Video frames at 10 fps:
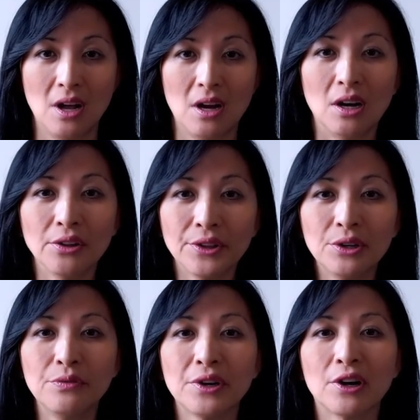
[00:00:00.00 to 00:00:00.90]
Although
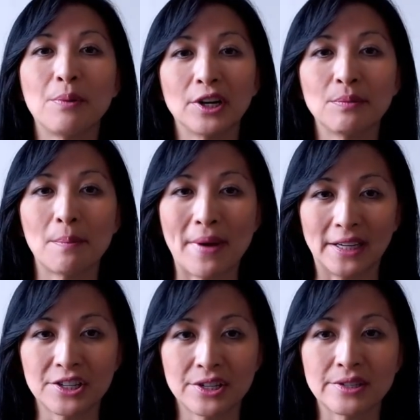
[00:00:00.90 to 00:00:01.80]
we are bottom-up
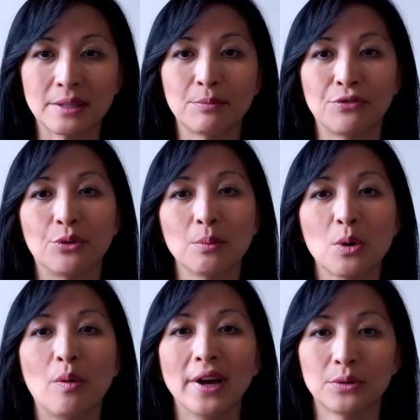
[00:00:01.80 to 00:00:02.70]
managers and perform
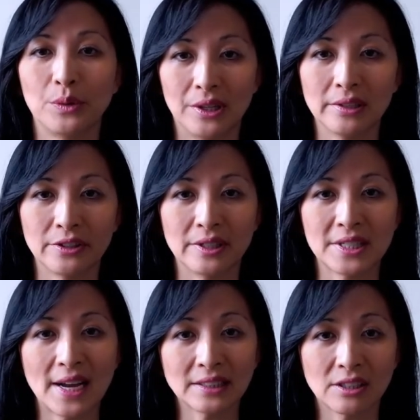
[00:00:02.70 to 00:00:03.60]
quite well during
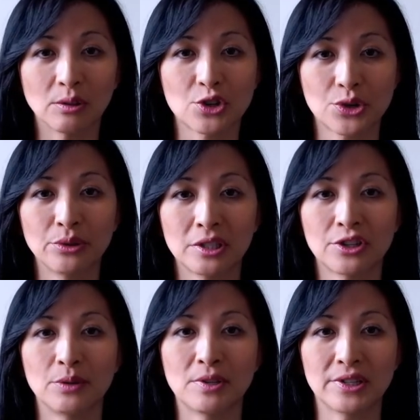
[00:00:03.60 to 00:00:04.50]
tactical
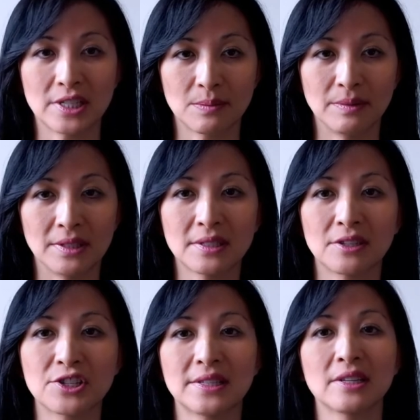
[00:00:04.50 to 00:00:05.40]
shorter-term adjustments,
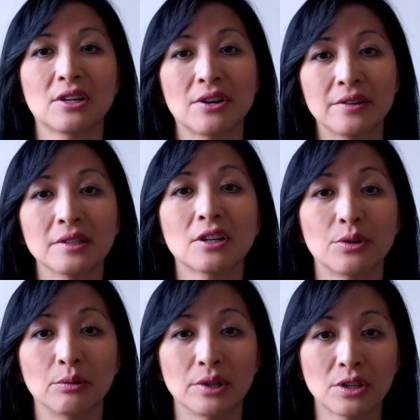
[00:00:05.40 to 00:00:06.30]
such as the current
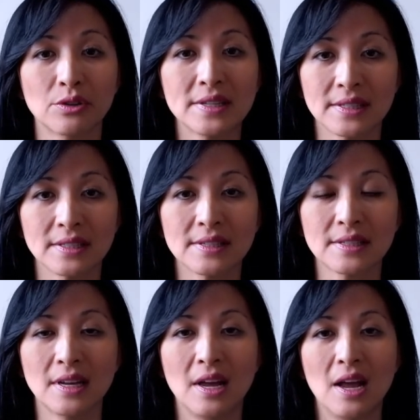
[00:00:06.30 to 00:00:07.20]
corona
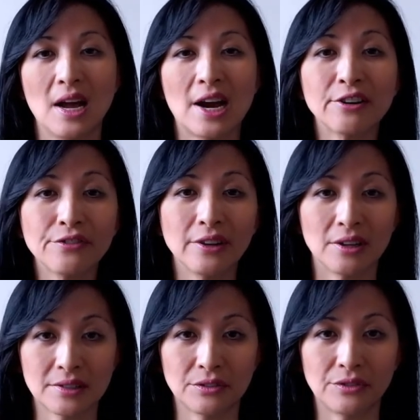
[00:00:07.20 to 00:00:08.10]
crisis, our
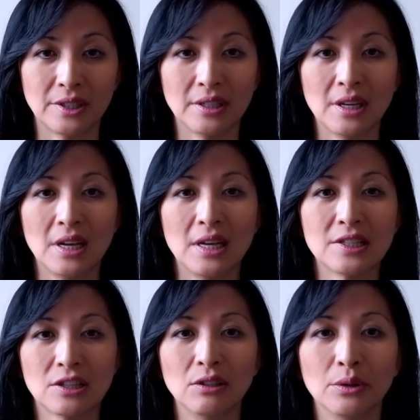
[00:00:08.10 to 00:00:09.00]
philosophy is
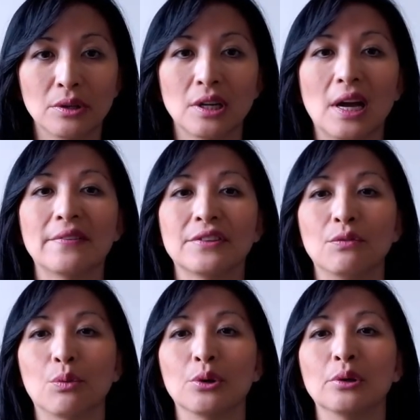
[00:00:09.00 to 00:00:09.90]
to look at the
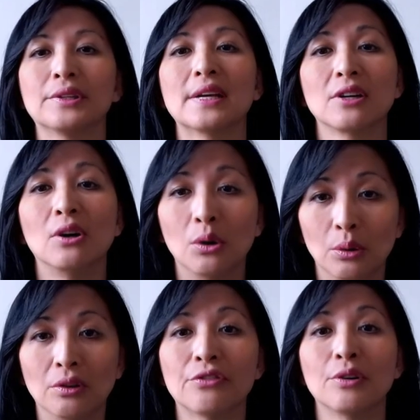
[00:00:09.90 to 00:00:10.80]
world as a
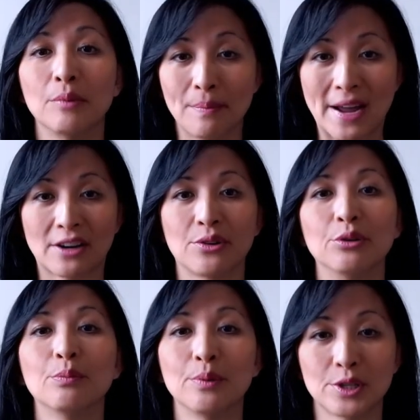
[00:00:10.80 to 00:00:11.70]
whole from a macro
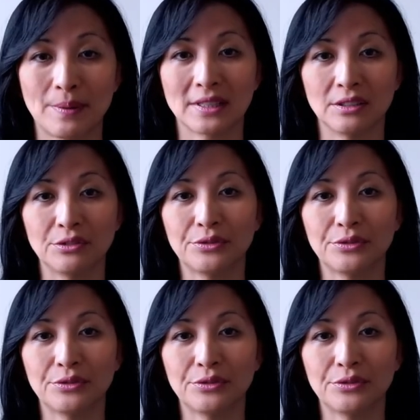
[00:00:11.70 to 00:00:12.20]
perspective.